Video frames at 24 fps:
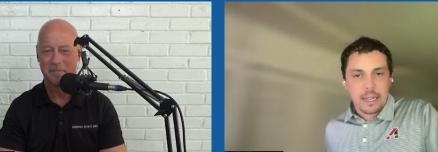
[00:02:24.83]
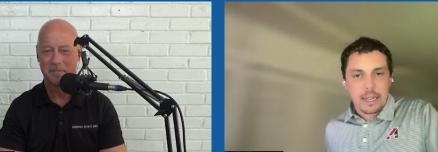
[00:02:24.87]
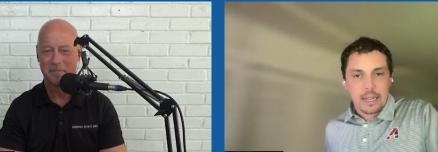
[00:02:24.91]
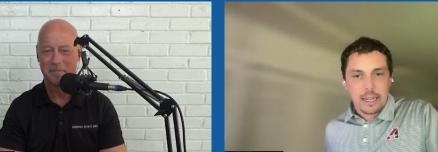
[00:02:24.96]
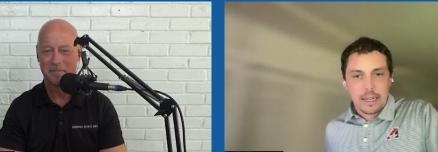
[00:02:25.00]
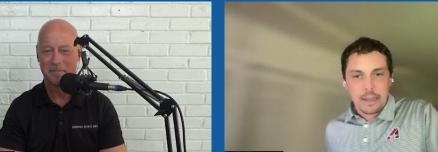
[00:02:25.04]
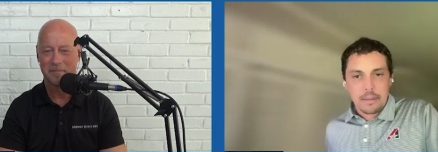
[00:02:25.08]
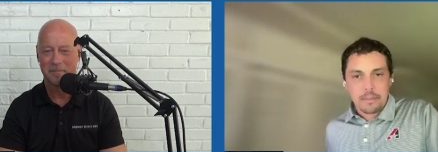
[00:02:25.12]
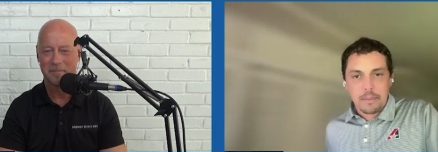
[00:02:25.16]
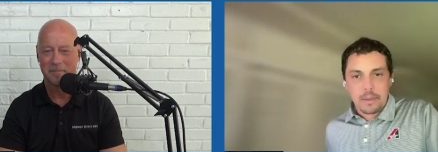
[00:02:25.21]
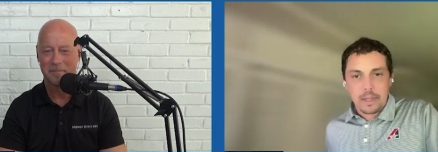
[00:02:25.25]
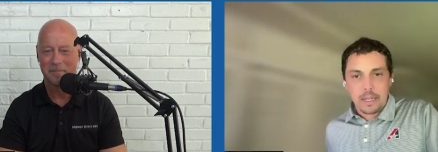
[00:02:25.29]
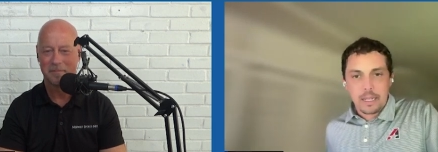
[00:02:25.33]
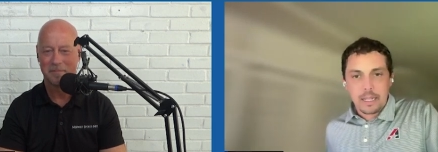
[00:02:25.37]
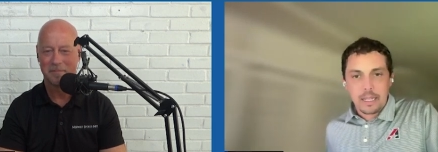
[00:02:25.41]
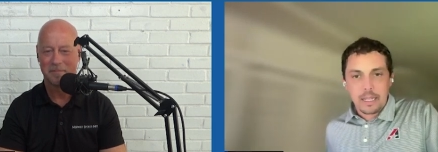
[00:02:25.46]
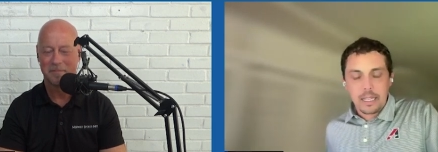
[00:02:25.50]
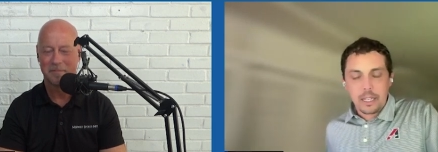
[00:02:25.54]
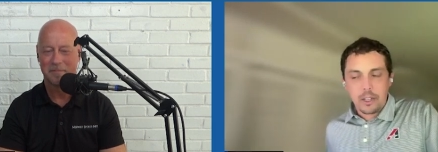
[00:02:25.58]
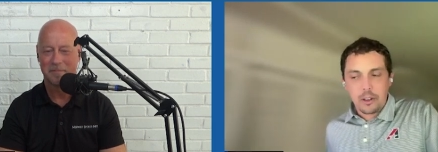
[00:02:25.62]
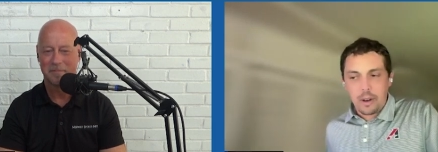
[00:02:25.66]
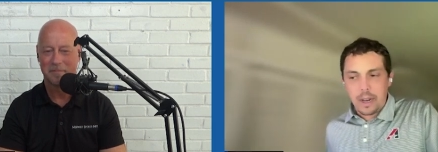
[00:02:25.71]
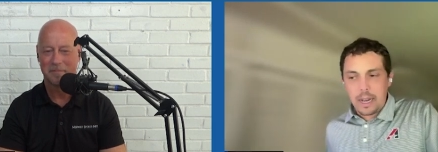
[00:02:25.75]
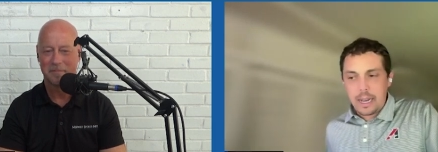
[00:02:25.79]
Speaker 1: Um,
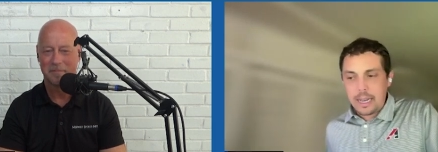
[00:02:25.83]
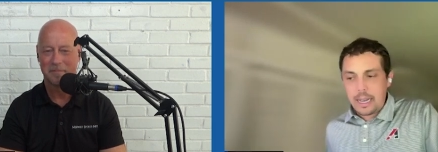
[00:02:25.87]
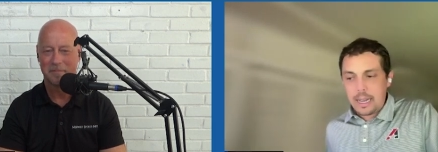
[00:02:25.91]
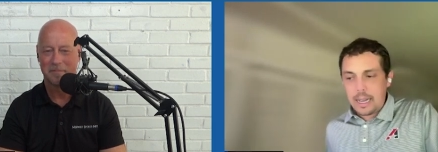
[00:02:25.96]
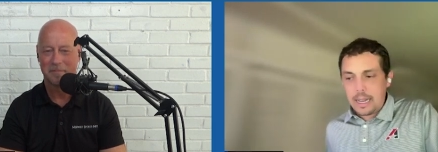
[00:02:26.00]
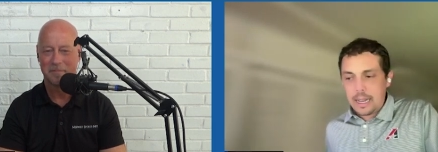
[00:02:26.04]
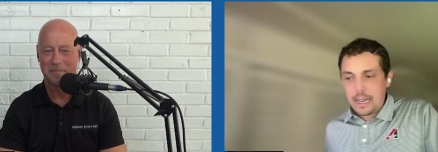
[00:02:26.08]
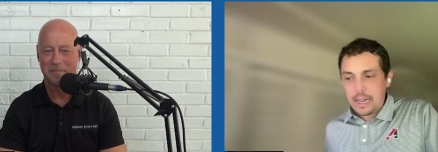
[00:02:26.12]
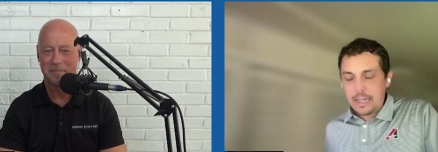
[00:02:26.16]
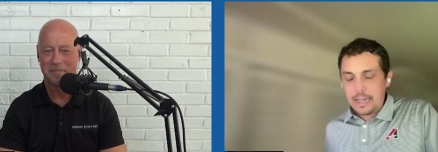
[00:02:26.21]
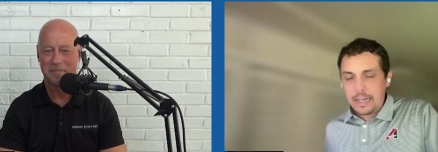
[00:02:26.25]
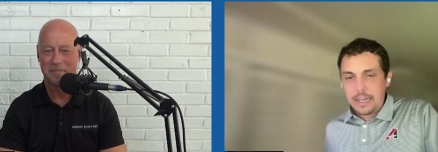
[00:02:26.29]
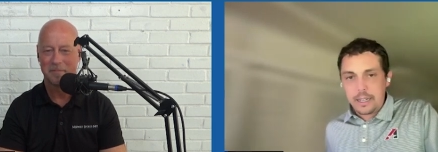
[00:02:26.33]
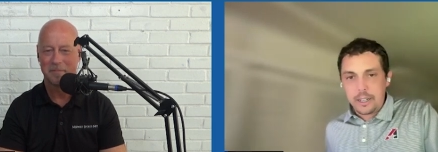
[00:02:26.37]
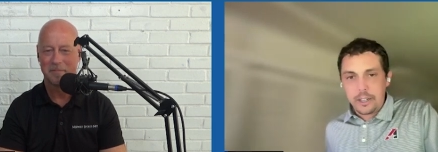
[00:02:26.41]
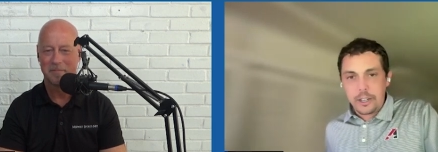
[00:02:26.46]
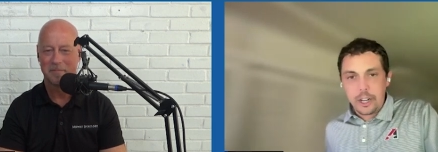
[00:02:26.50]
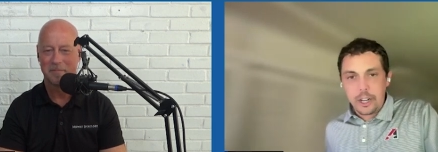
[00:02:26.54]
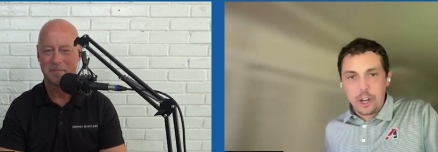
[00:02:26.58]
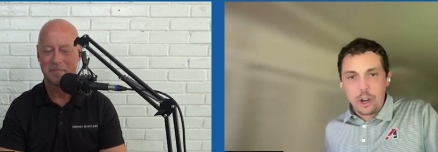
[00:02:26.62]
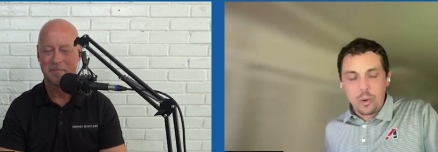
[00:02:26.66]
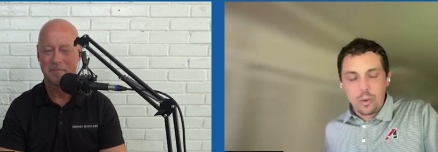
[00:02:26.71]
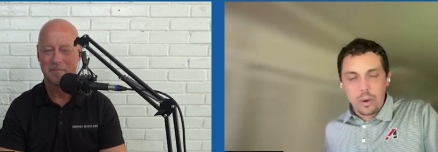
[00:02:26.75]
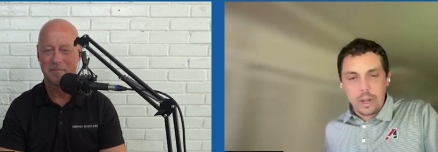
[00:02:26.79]
you know, I I didn't
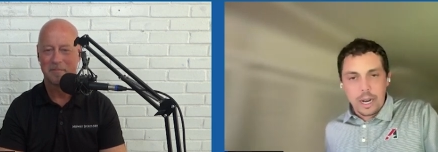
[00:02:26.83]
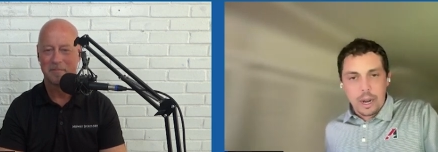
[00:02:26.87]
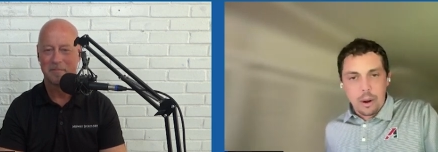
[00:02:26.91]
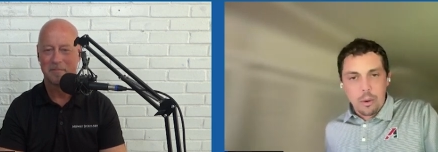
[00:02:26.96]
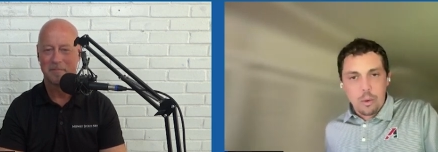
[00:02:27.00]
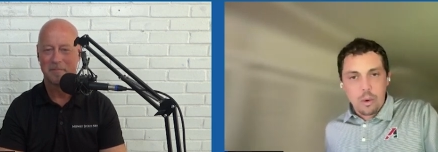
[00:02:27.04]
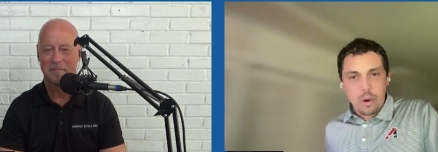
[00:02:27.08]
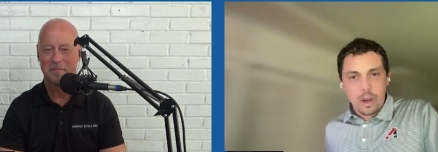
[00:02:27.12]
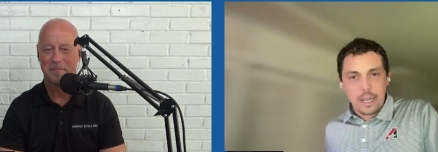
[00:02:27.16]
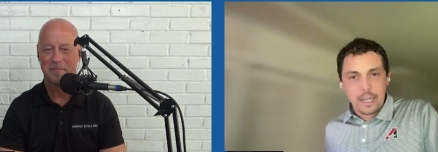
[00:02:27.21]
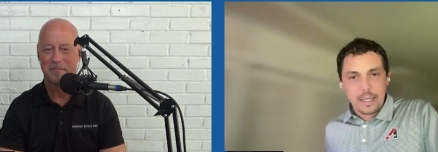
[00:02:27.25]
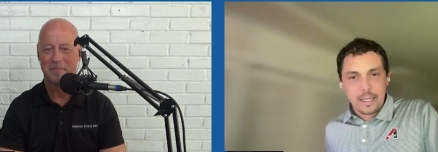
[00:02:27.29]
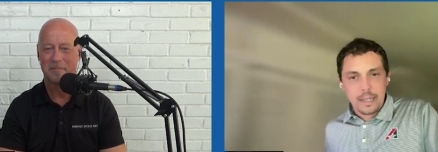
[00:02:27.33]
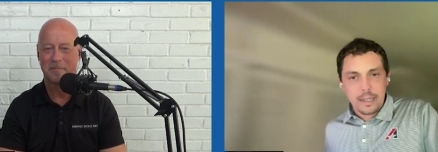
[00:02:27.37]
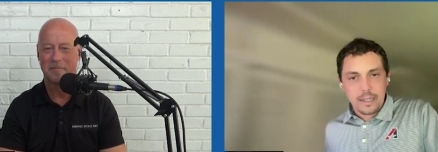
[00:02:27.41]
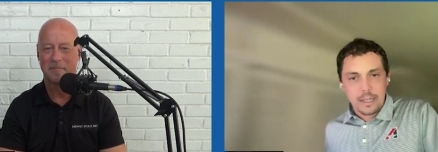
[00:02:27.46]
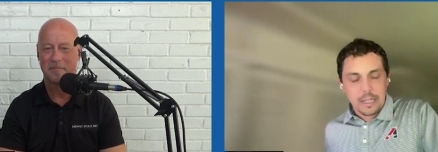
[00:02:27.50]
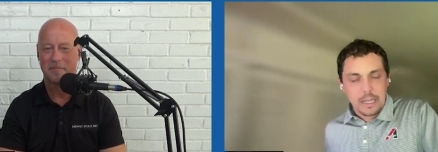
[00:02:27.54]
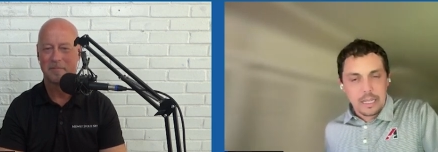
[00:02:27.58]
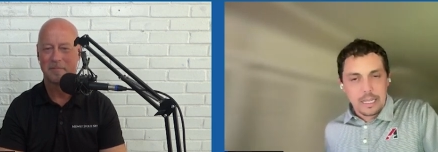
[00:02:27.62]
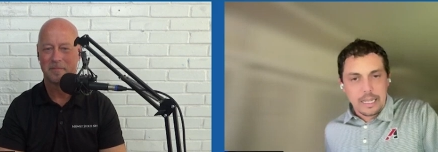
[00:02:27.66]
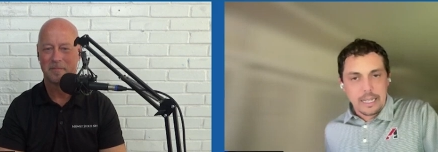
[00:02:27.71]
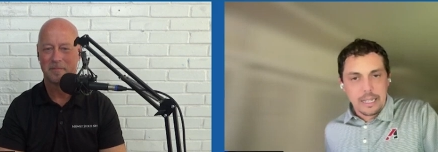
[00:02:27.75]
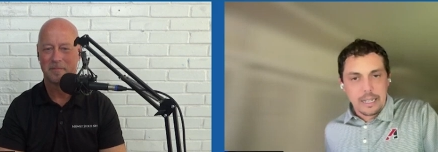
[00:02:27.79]
know what I was as
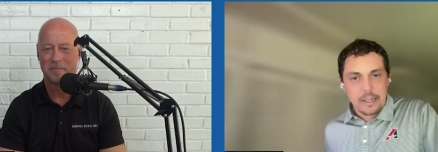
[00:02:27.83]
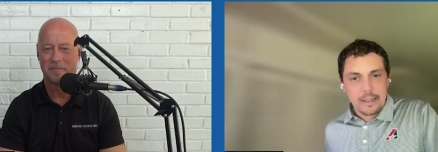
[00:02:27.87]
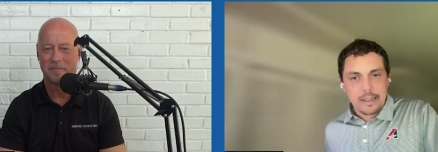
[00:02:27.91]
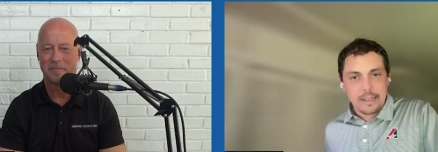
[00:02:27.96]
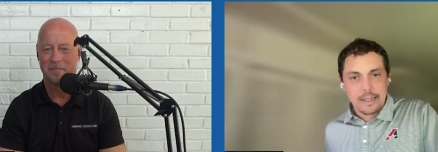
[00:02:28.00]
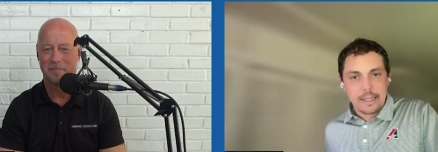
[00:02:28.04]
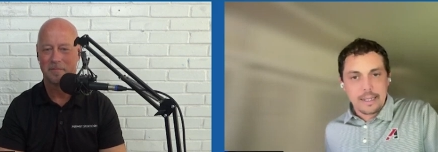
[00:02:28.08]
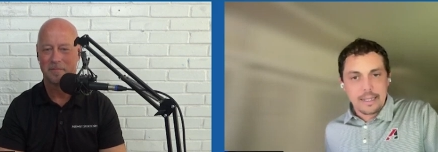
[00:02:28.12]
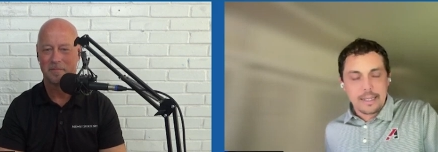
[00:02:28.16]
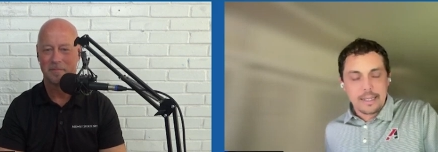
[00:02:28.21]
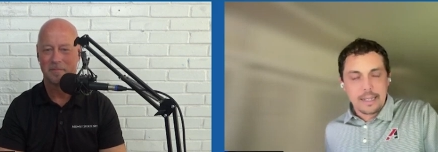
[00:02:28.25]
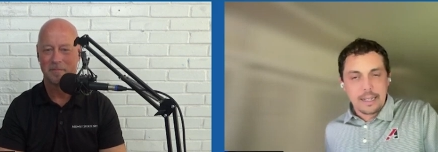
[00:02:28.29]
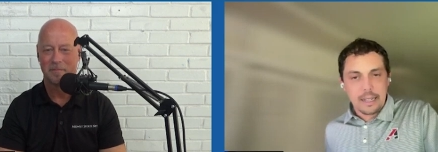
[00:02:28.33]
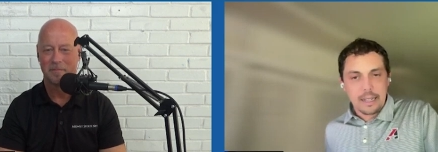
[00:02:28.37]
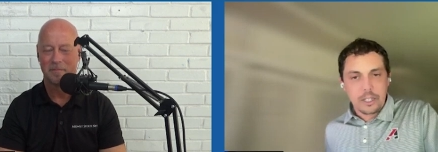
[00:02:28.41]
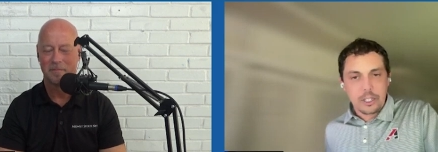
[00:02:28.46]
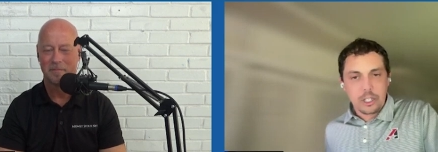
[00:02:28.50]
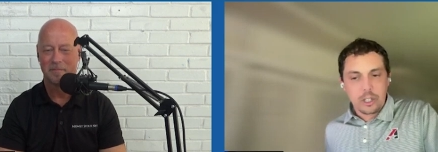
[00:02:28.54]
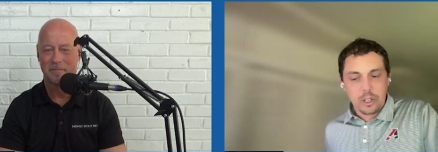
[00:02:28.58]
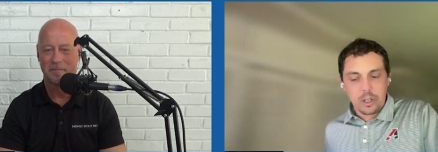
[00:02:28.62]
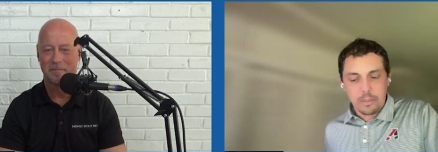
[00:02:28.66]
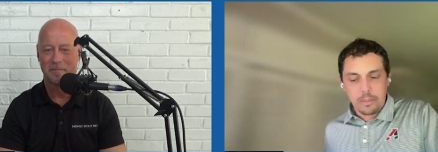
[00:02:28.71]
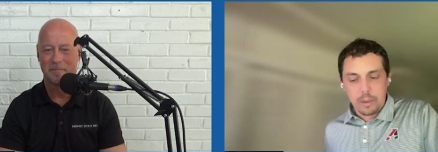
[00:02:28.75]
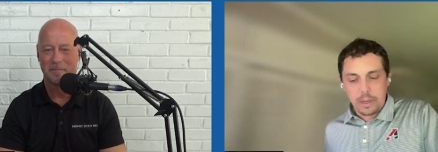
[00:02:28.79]
a leader until I
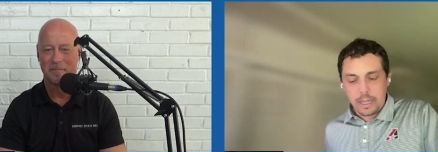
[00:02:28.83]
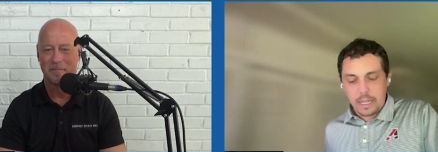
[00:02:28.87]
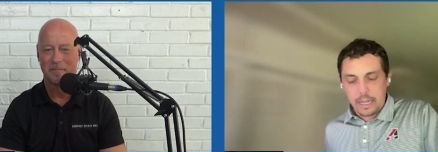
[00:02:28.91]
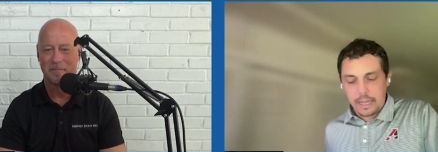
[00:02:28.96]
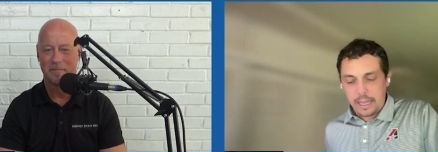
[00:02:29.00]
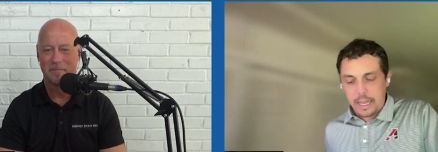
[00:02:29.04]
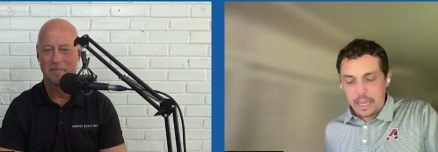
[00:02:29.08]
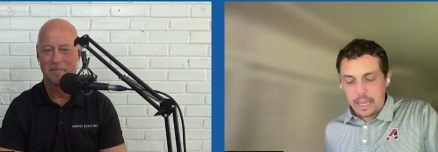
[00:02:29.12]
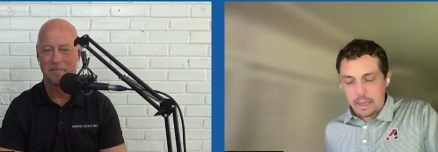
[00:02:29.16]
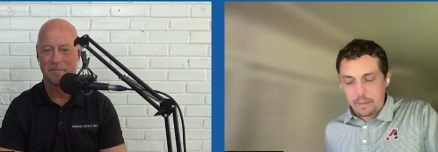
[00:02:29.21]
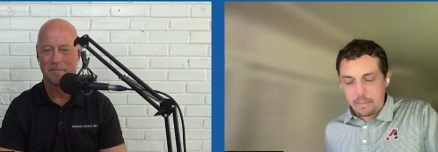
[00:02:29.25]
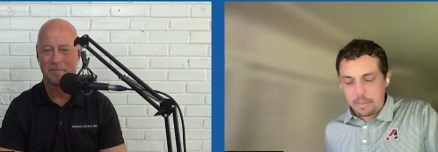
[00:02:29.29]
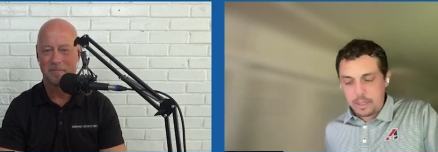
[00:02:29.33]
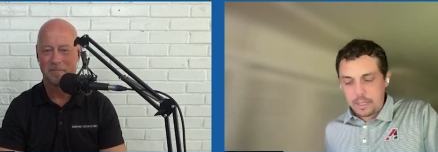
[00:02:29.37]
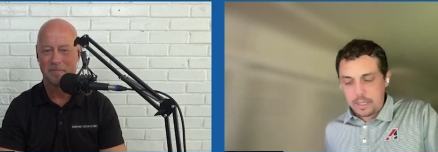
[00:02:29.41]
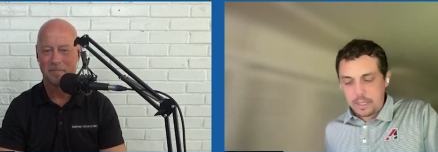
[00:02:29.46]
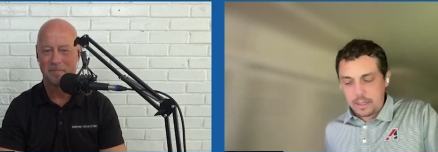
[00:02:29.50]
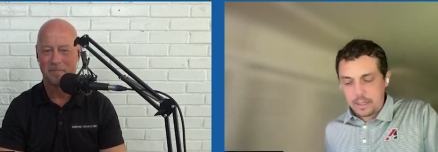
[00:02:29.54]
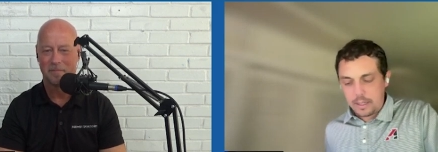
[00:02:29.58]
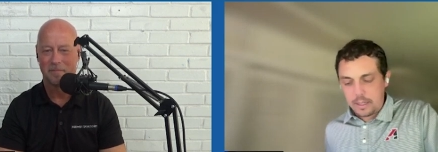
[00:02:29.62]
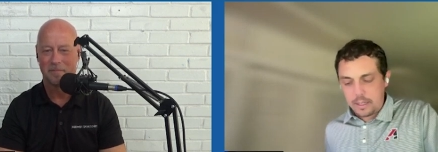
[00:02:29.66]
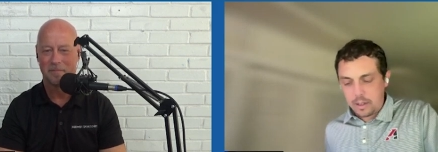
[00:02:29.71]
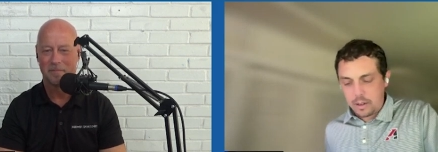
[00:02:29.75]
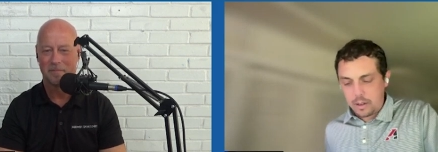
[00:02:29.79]
showed up on that campus,
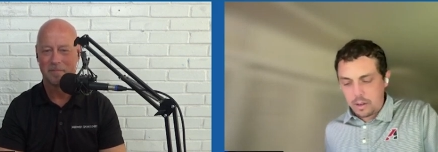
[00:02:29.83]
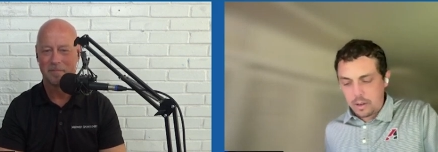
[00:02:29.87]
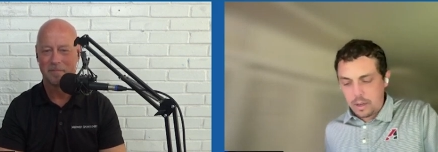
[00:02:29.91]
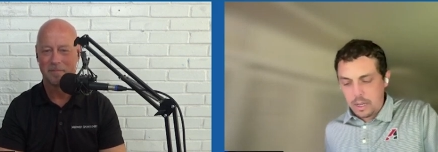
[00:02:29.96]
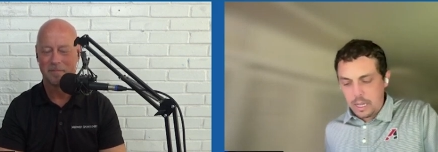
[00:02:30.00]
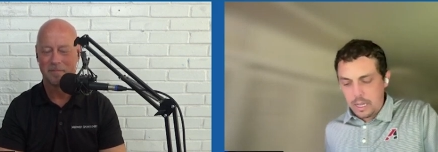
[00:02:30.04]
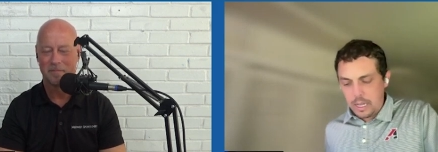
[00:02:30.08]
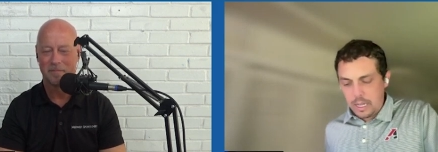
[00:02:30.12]
and so